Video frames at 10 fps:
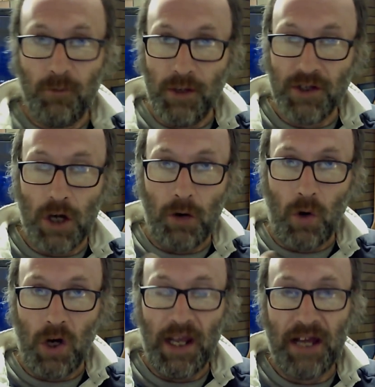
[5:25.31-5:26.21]
we
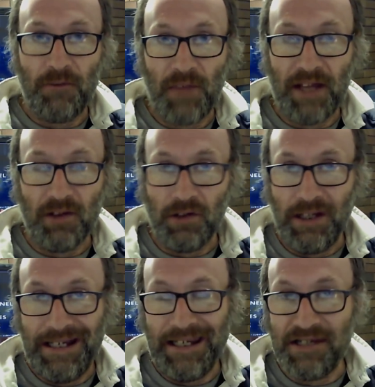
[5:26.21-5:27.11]
know I have that
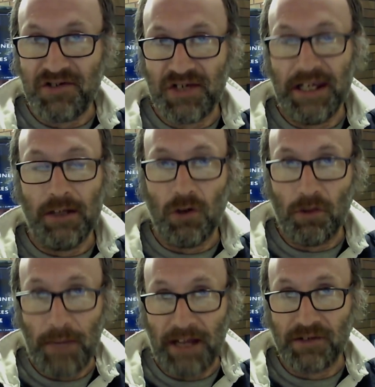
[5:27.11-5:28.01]
leaky seal on
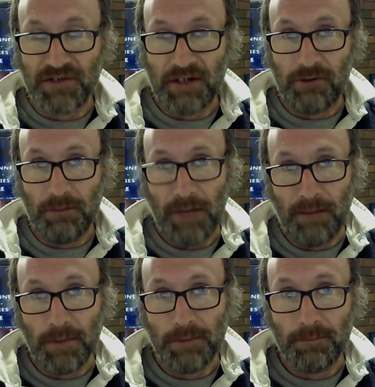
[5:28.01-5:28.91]
the power steering
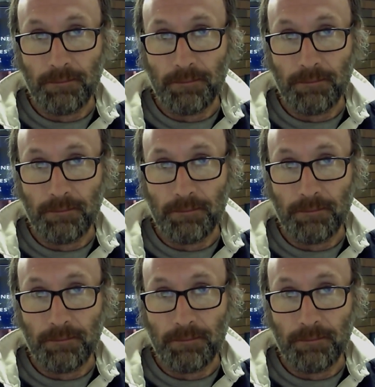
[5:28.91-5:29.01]
pump.